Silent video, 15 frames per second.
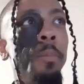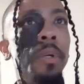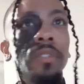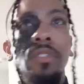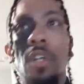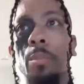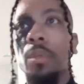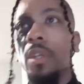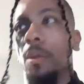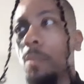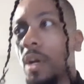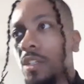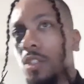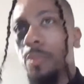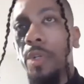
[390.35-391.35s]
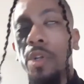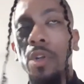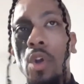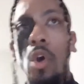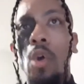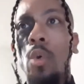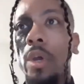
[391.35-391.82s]
But something in my
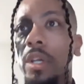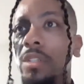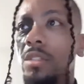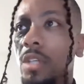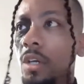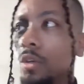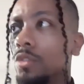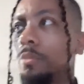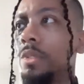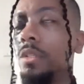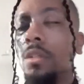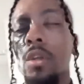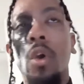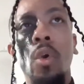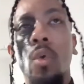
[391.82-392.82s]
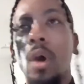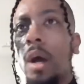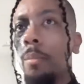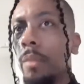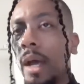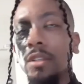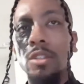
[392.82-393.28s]
spirit always tells me, no,
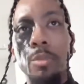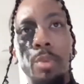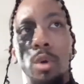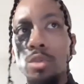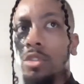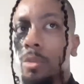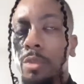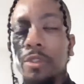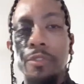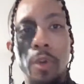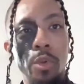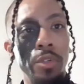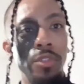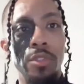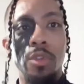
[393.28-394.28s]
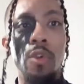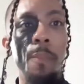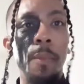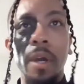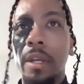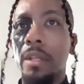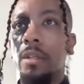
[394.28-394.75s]
I'm not supposed to be focusing
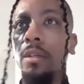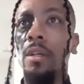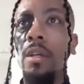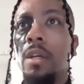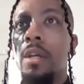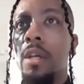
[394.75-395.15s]
on money.